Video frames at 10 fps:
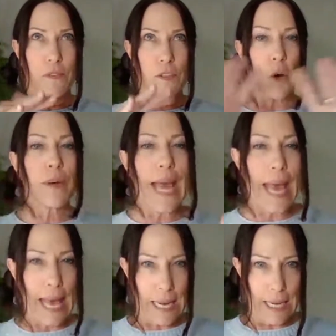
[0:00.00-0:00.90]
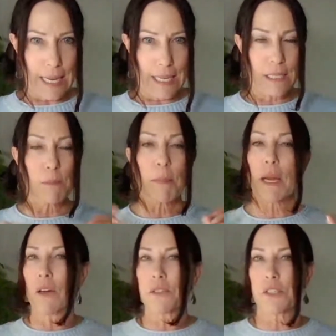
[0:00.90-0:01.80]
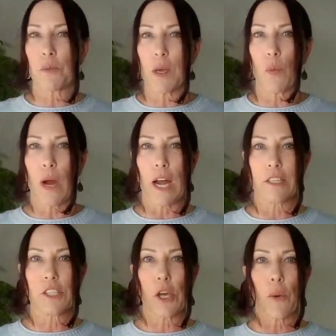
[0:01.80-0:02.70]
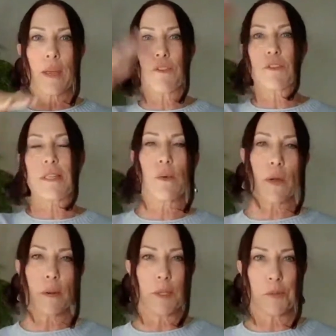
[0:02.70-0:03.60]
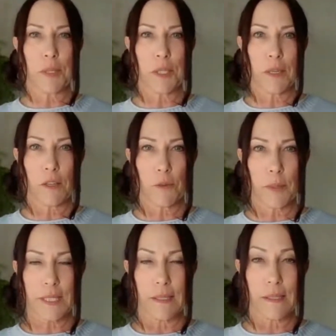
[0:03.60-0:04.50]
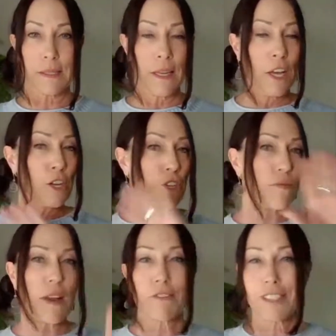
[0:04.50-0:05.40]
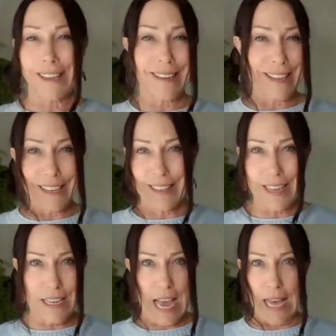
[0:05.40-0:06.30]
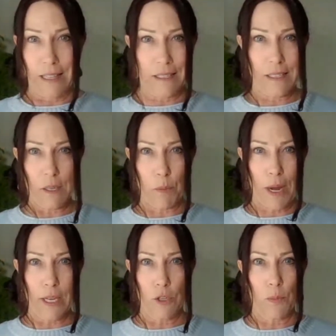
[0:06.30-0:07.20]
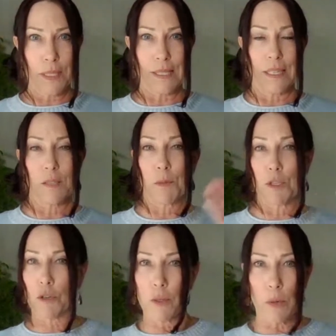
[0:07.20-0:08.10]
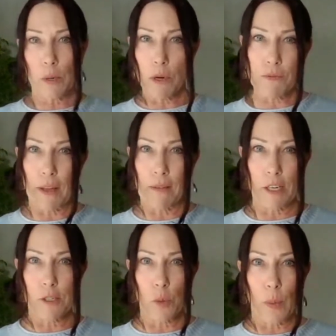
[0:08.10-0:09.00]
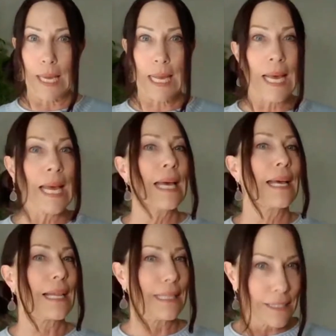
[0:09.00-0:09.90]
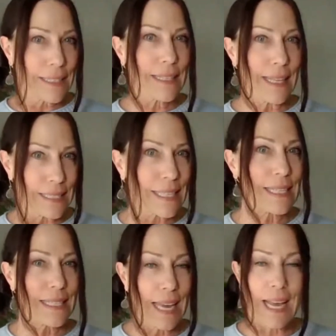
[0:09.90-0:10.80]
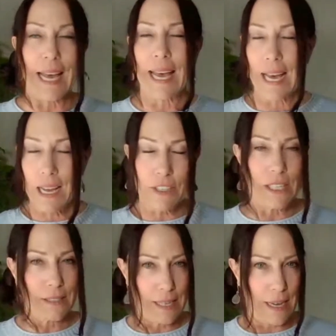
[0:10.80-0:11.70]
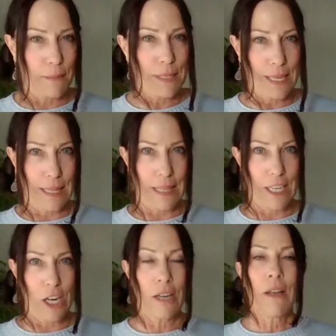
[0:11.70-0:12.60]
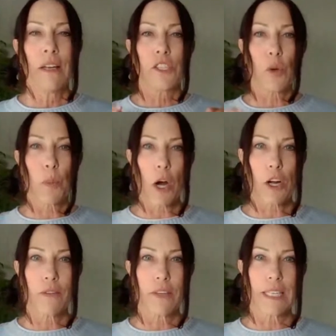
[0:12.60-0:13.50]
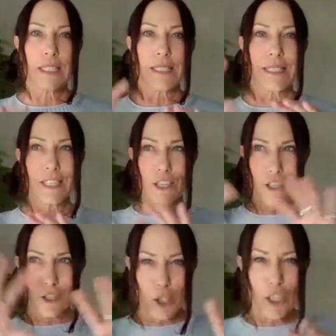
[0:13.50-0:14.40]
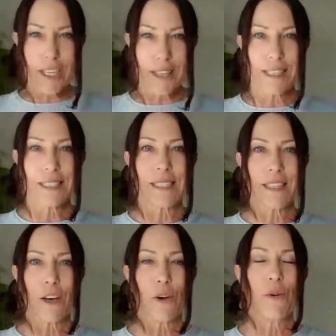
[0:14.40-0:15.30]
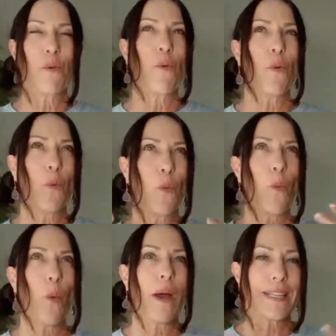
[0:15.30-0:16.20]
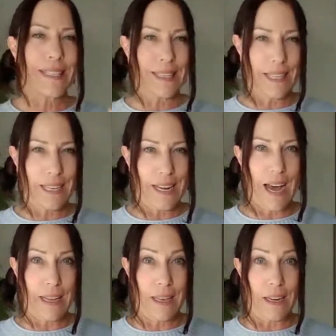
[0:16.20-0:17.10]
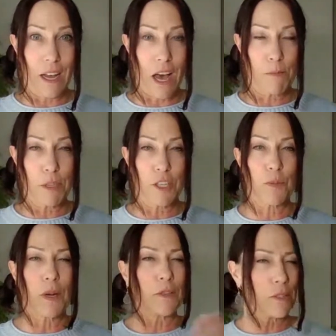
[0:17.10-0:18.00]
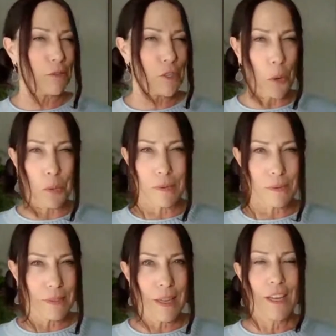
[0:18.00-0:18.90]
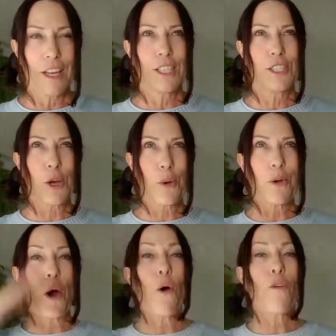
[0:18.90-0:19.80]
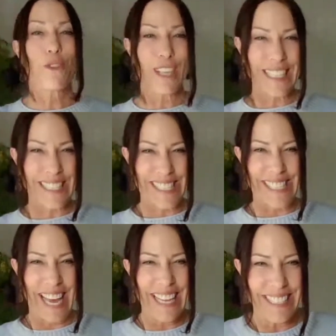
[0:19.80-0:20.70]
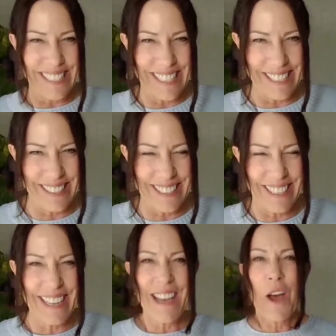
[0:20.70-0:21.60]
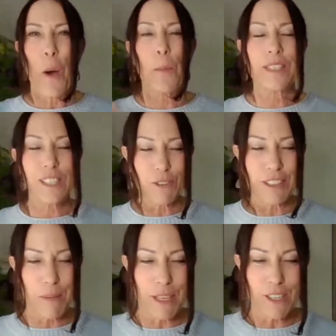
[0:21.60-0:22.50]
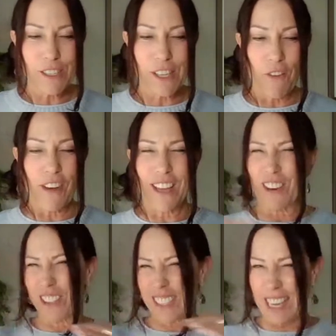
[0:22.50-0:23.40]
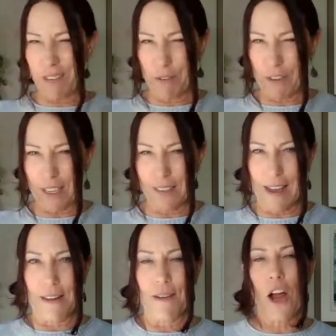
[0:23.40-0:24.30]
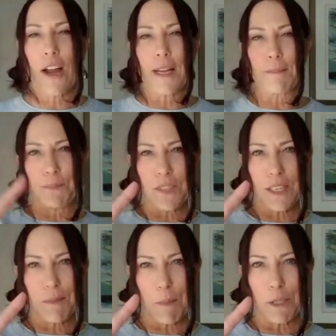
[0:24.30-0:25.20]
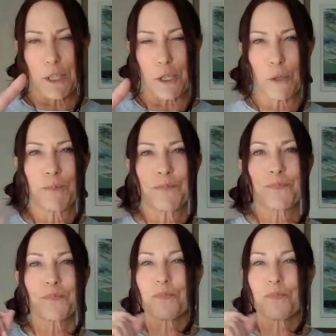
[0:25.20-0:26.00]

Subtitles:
don't edit, but also be aware. So if you say you want to build $1 million business, you've never done anything yet, this is a brand new business, but you only want to work 5 hours a week, clearly that's going to take a heck of a long time to get there. So part of it is look at this and go, what is it that I can accomplish? But also don't overextend, but don't limit yourself either. It's kind of a fine line. All right. Tip number 2,